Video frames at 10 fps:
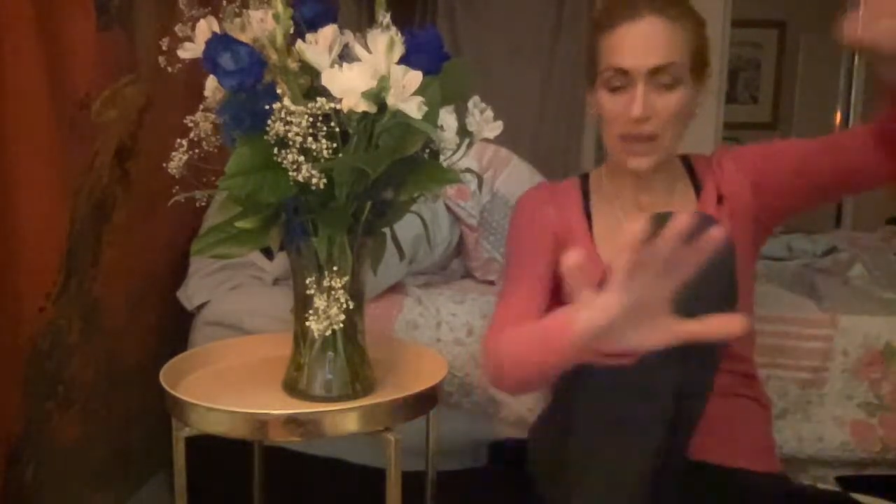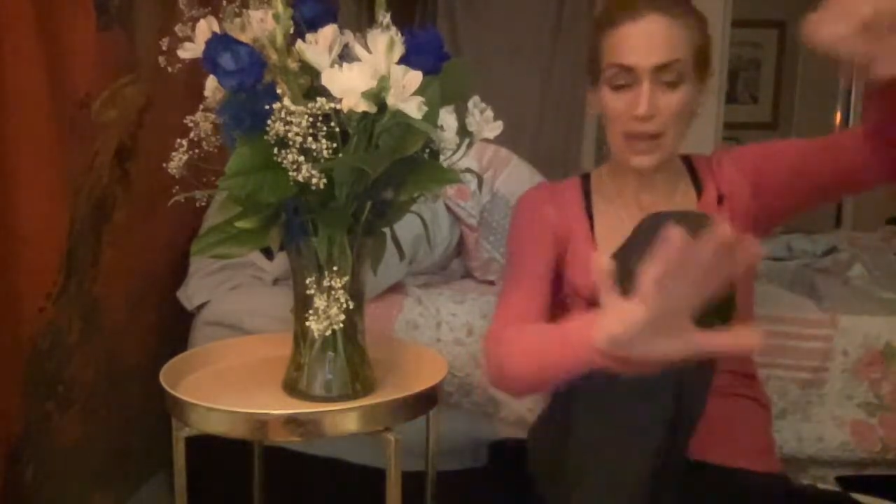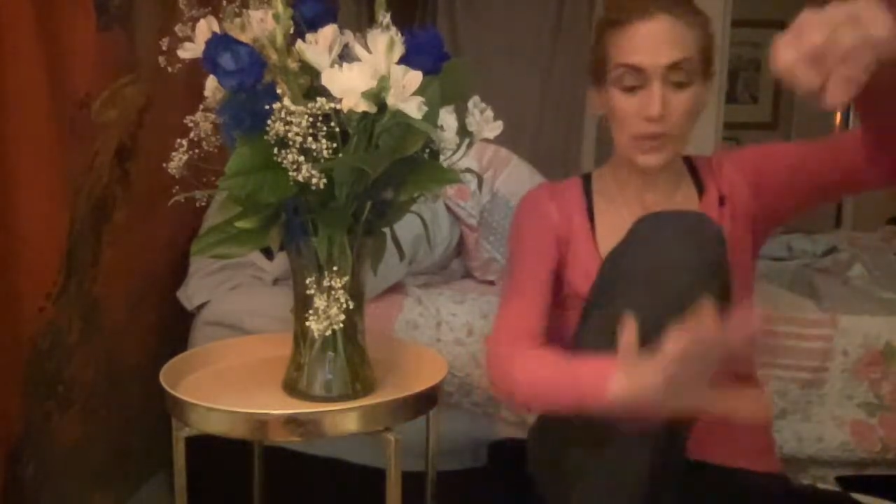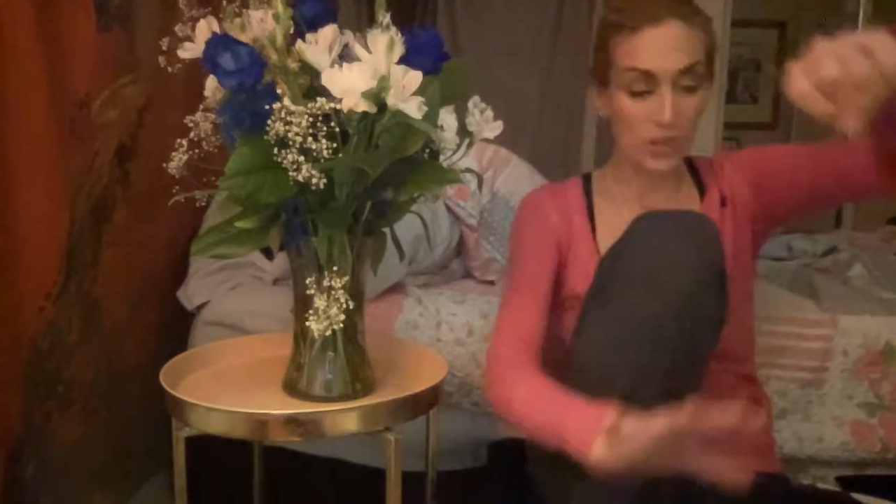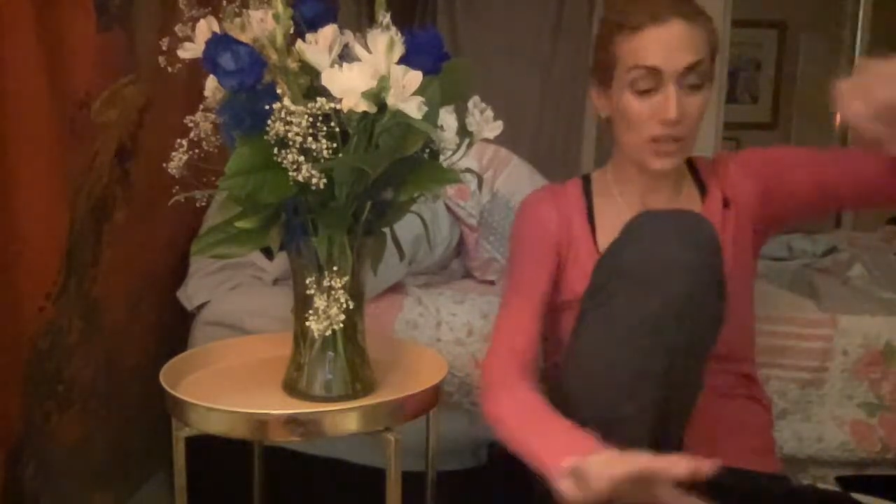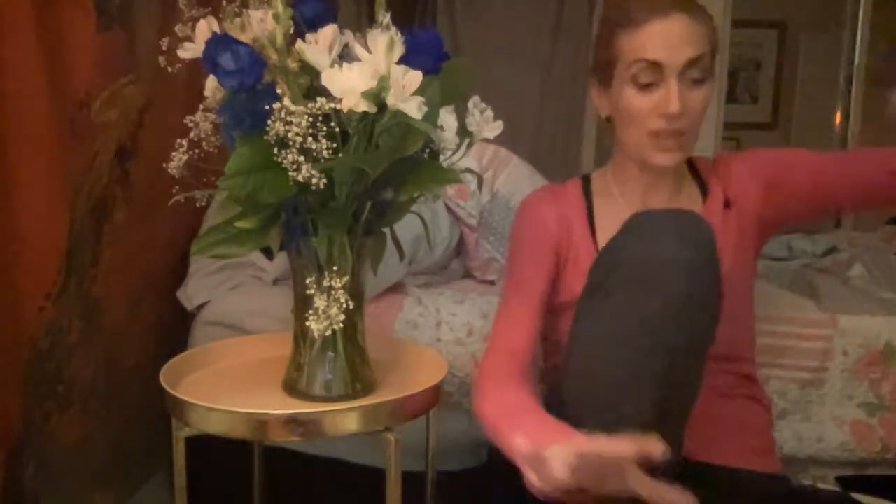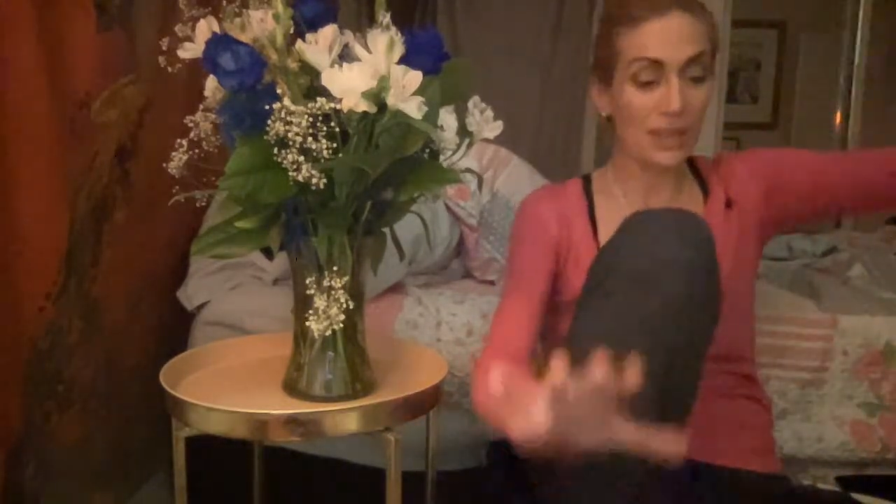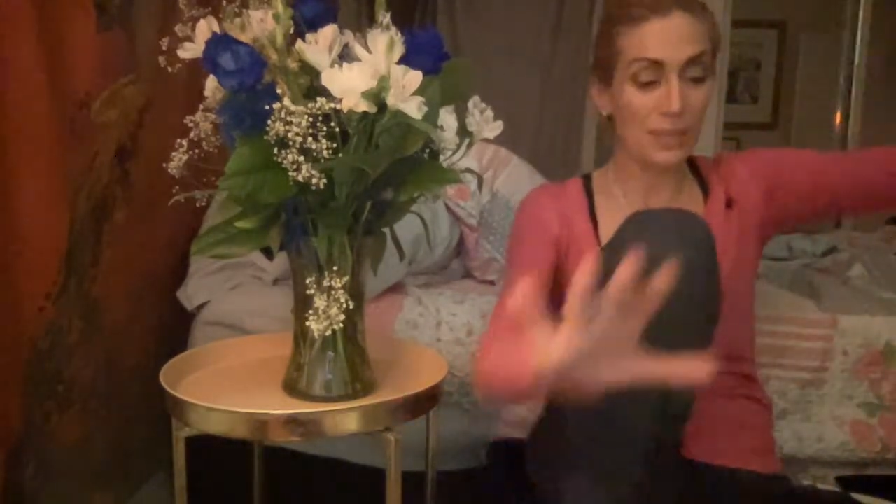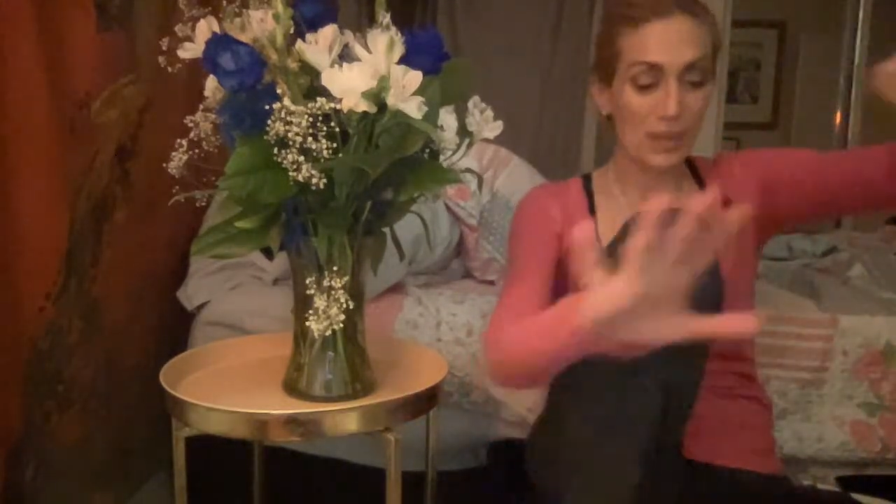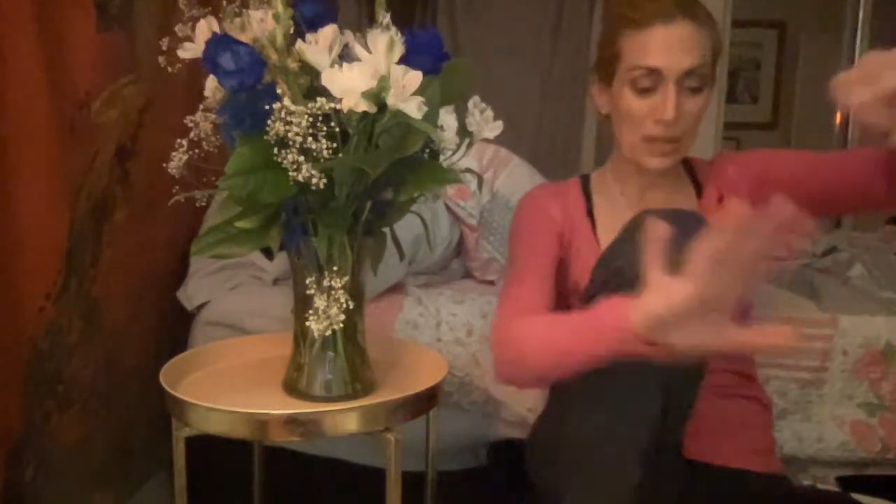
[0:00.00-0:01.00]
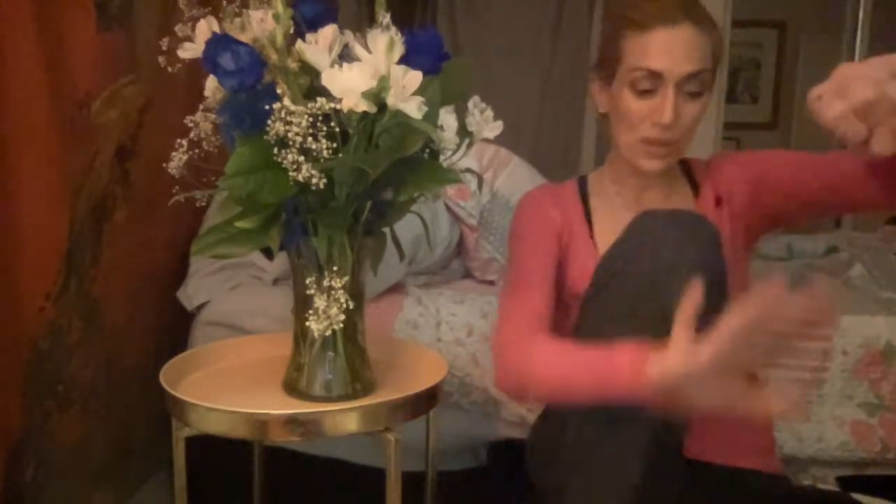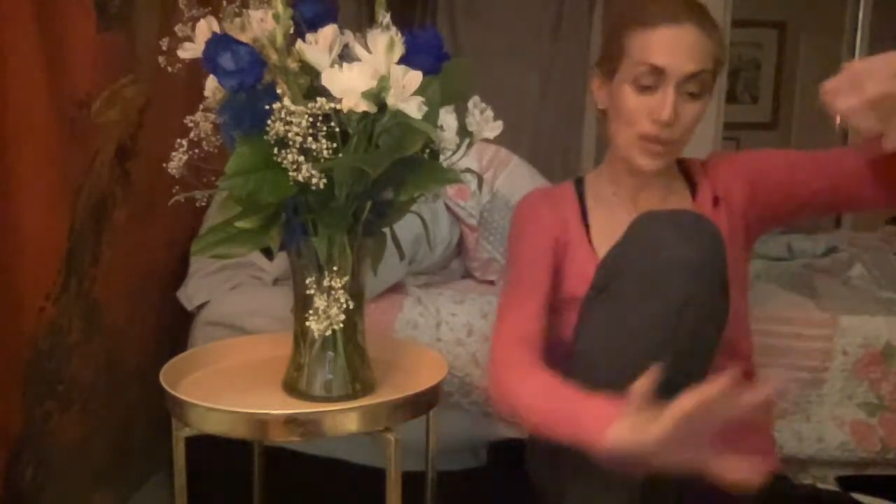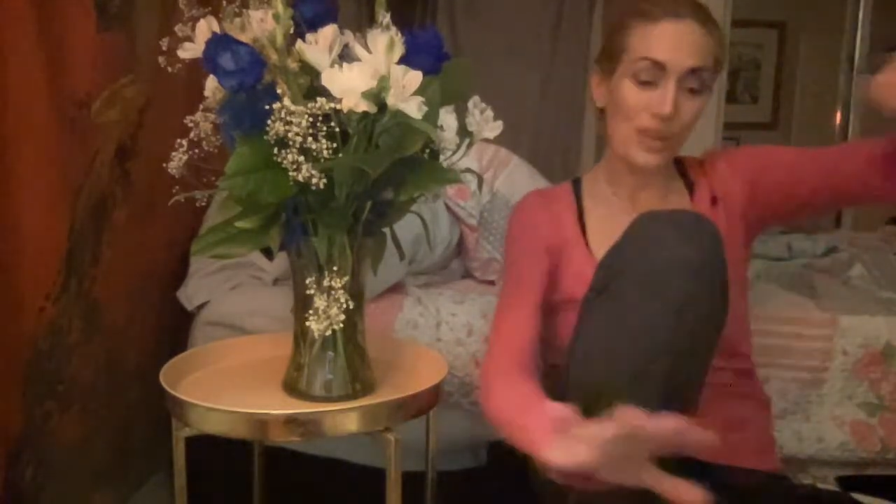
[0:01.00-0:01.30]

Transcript: And he was just like being so